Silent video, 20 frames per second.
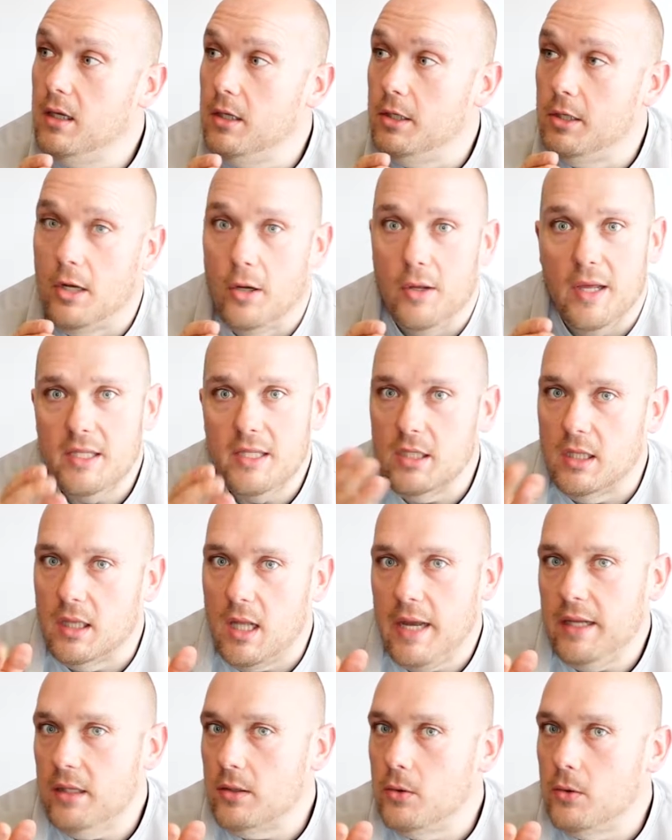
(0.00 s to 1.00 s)
You know, that's a
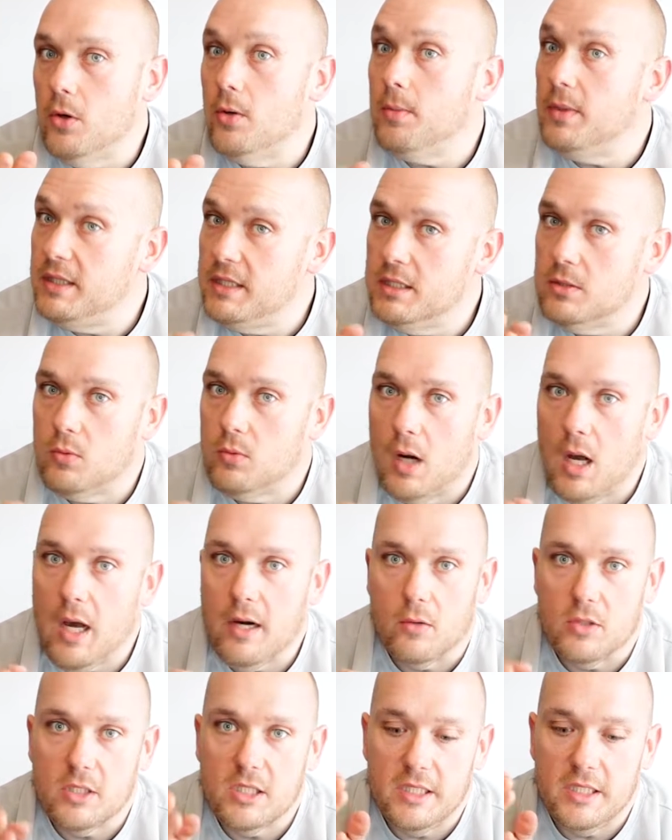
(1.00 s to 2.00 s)
light lure, but this
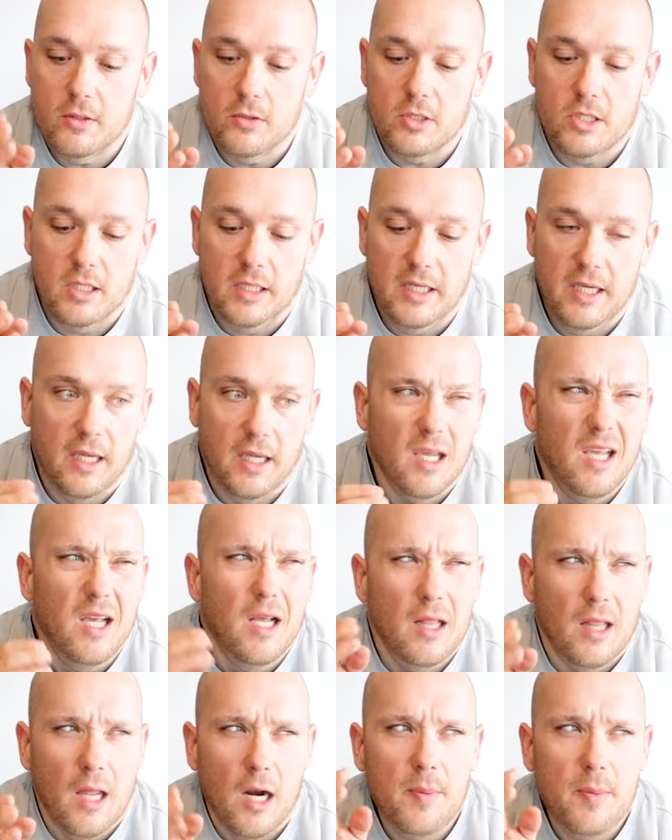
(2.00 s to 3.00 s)
rod will still sling it.
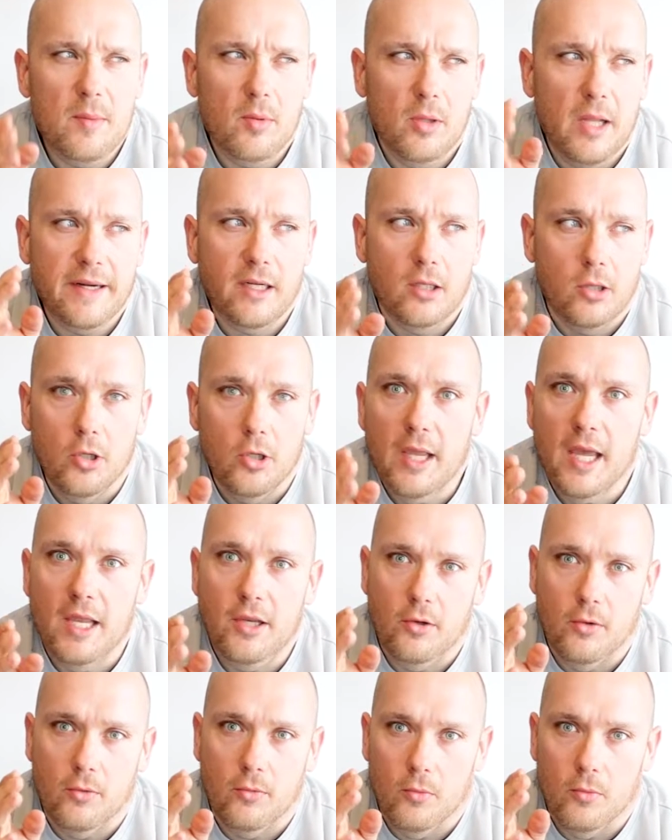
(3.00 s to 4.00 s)
A lot of people like to look at
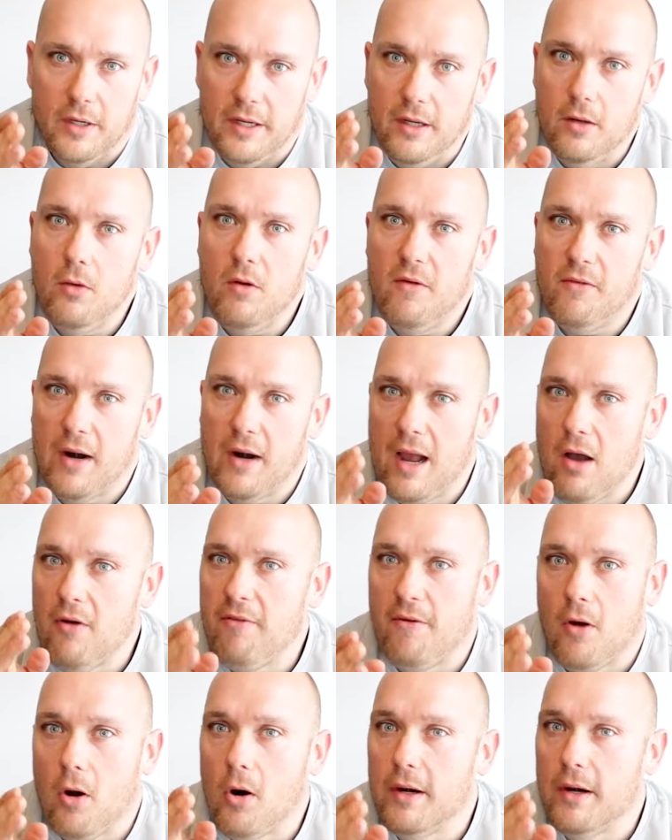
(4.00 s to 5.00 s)
your reel for
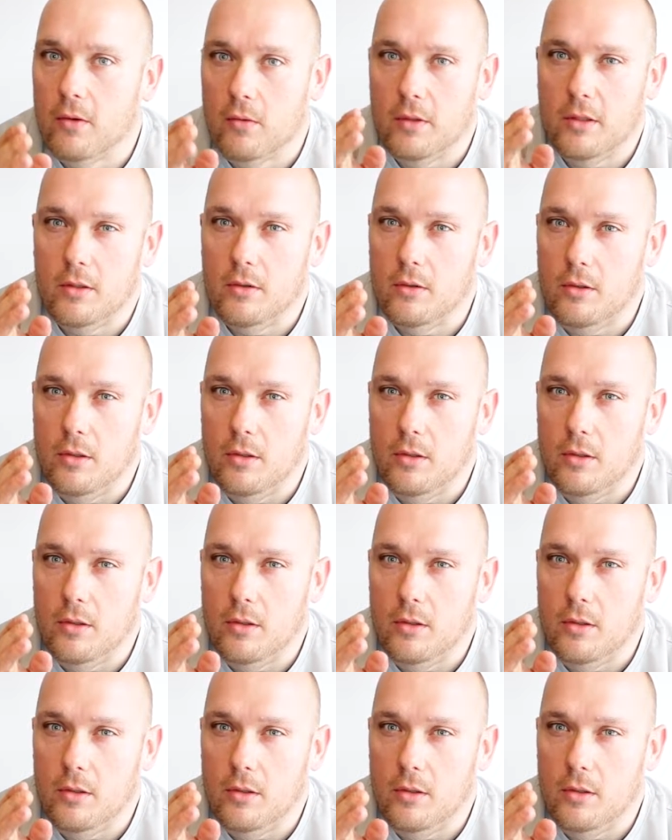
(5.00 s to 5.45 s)
how far you